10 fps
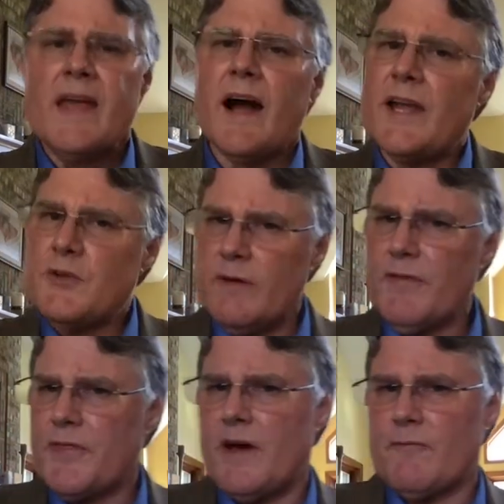I do have a
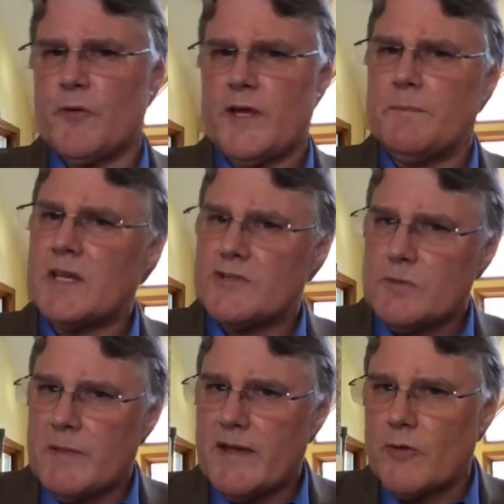thought for you because you
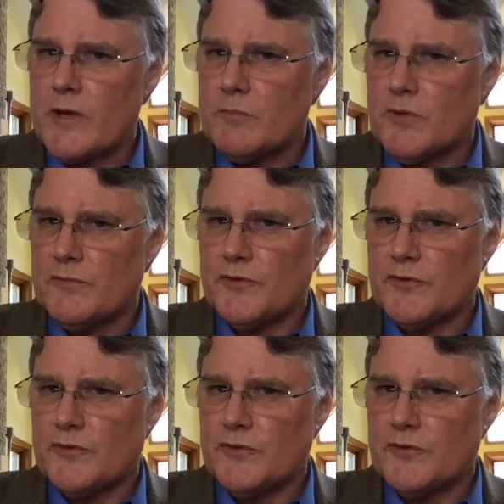may have already moved